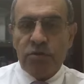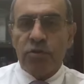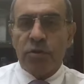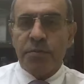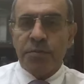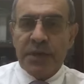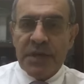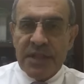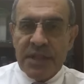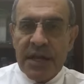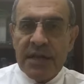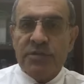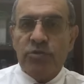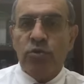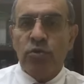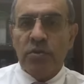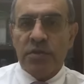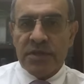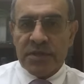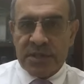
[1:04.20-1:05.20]
You repeat that
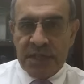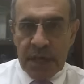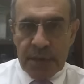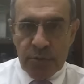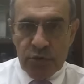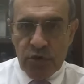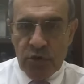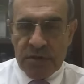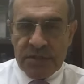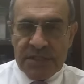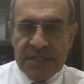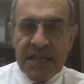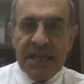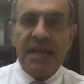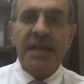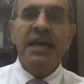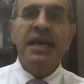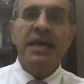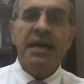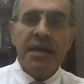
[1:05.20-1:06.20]
all the time. You don't
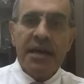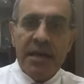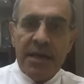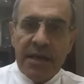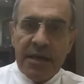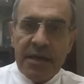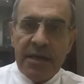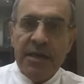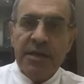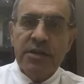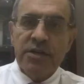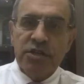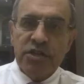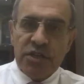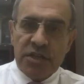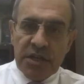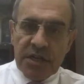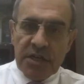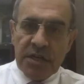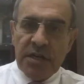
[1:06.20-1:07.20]
say he,
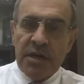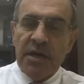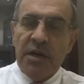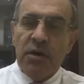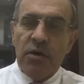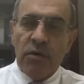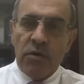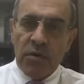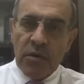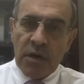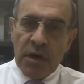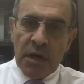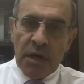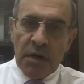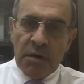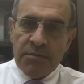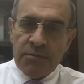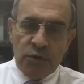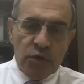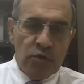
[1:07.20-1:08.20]
she.
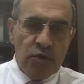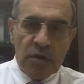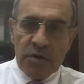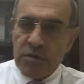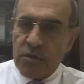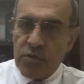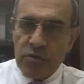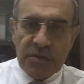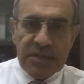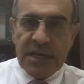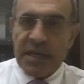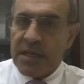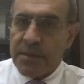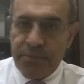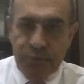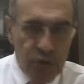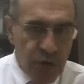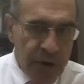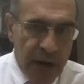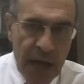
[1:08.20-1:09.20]
You don't use any
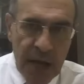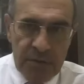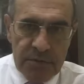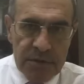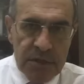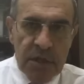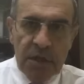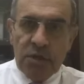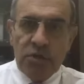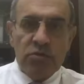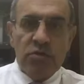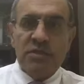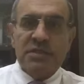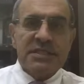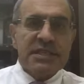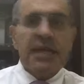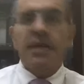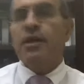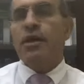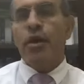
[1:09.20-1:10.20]
pronouns. You don't
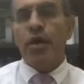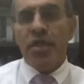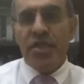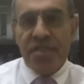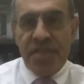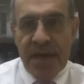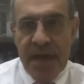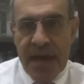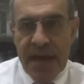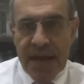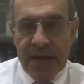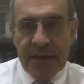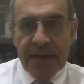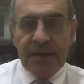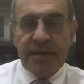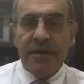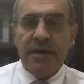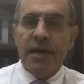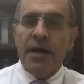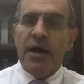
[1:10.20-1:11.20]
say
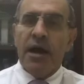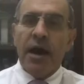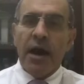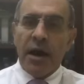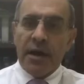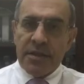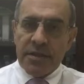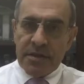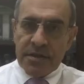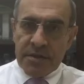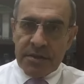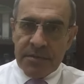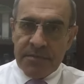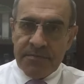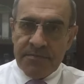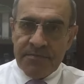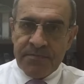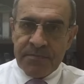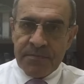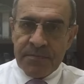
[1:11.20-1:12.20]
they either.
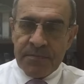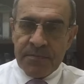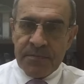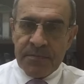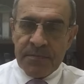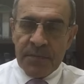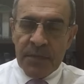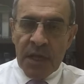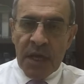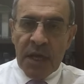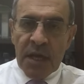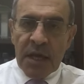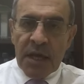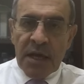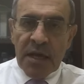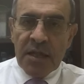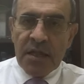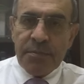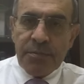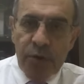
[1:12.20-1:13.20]

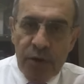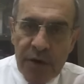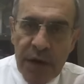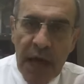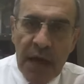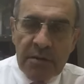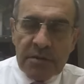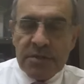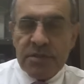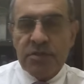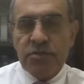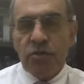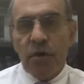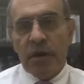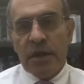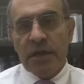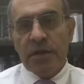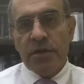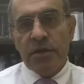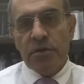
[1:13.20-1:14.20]
In the pronouns, you
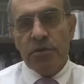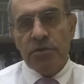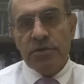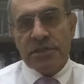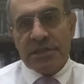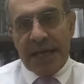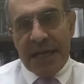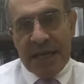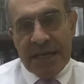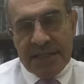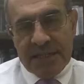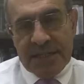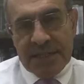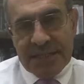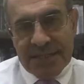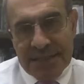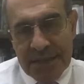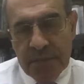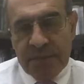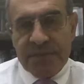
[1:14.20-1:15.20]
only use it
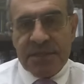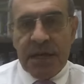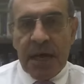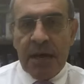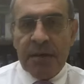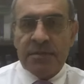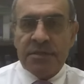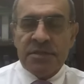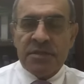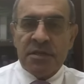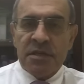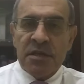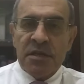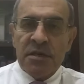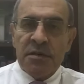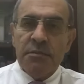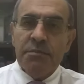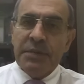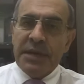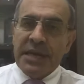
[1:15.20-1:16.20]
sometimes,
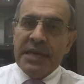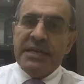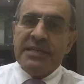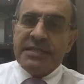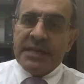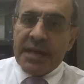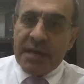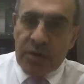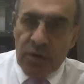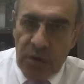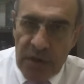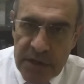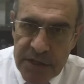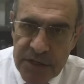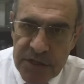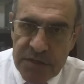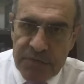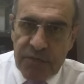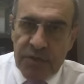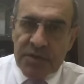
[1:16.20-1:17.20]
be it
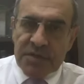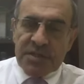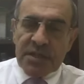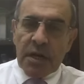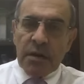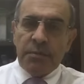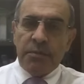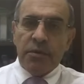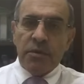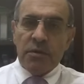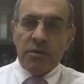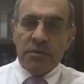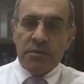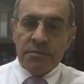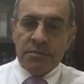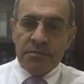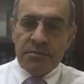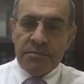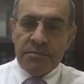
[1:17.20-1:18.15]
acknowledged, for example.